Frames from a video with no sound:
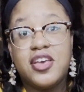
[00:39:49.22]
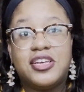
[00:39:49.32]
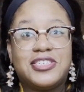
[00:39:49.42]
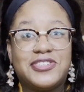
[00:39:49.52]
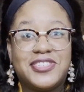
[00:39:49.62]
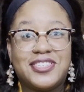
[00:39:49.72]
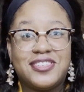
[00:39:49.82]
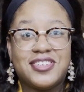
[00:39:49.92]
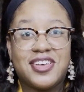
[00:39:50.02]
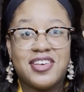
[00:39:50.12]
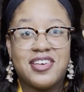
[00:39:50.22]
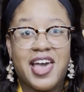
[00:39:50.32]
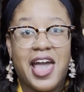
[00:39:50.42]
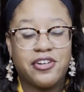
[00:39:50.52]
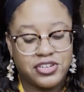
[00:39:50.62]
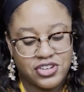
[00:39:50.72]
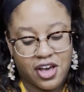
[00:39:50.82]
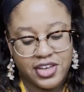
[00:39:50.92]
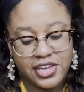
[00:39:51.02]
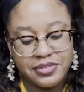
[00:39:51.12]
So this is Hagrid
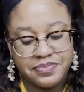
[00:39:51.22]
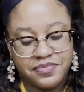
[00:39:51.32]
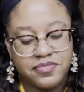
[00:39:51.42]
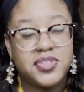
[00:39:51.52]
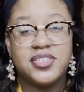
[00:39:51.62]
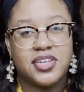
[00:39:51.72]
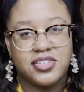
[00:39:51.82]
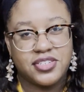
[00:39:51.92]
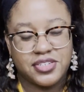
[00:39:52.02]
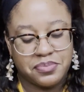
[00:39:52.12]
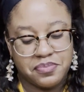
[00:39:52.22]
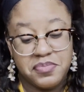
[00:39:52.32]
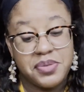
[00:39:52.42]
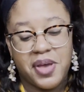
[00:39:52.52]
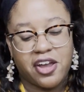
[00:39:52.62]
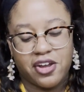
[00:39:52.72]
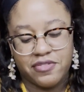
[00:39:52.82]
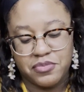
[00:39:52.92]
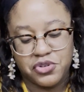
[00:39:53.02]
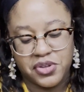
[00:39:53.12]
talking, mid-sentence, mid-paragraph
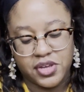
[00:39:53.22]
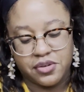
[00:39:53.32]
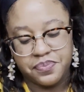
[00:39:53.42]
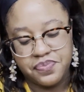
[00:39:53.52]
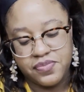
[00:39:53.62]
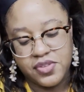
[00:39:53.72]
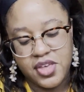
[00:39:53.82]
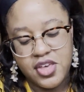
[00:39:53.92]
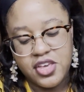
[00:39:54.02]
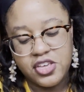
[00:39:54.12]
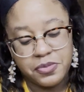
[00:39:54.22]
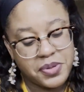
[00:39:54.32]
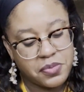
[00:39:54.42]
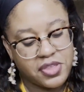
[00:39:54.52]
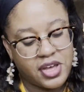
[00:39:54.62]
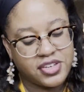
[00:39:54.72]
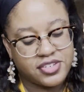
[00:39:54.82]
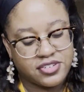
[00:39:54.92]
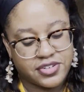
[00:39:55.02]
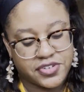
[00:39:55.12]
I'm doing here. He'll be with
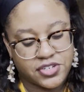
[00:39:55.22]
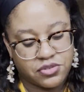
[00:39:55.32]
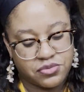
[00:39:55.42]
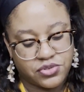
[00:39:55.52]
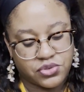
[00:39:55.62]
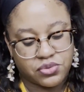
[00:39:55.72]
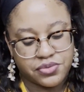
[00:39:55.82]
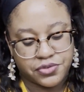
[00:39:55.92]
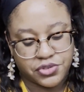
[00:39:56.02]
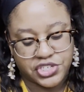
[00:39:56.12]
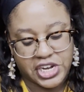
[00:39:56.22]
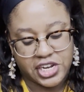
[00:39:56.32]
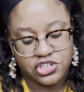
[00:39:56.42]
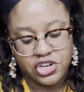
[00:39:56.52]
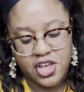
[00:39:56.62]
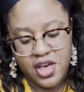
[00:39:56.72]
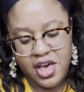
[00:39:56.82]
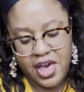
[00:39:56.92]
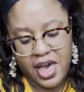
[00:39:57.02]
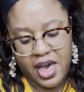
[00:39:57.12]
youngsters of his own sort for a change,
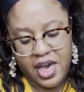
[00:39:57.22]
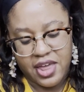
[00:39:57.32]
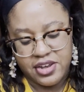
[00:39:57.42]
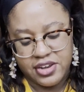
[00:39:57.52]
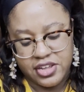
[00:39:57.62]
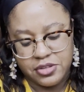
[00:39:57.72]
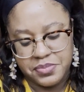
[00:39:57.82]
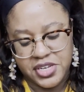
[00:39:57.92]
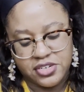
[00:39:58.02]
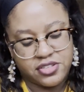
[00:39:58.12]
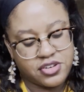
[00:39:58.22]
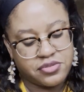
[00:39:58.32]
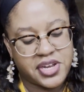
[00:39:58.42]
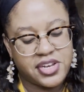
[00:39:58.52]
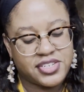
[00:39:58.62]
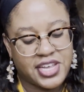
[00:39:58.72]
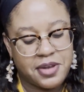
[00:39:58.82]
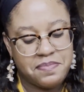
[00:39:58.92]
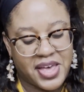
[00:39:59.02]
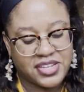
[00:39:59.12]
and he'll be under the greatest
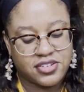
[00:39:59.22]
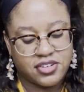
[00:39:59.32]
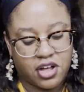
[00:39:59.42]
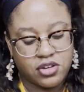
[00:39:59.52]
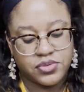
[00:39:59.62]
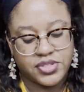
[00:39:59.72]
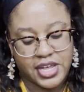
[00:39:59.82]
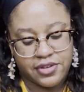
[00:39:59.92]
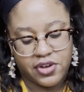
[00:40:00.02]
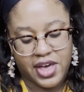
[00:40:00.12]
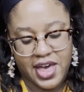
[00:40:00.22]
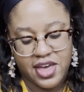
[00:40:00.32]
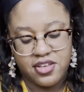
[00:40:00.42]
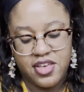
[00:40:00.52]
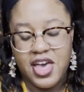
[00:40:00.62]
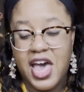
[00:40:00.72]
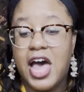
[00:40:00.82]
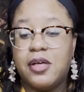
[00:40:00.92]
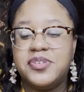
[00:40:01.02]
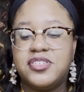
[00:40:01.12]
headmaster Hogwarts ever had,
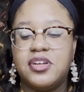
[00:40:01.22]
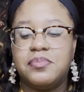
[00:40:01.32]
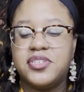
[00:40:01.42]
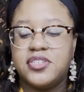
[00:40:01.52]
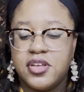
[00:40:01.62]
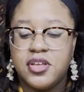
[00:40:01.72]
Albus Dumbledore.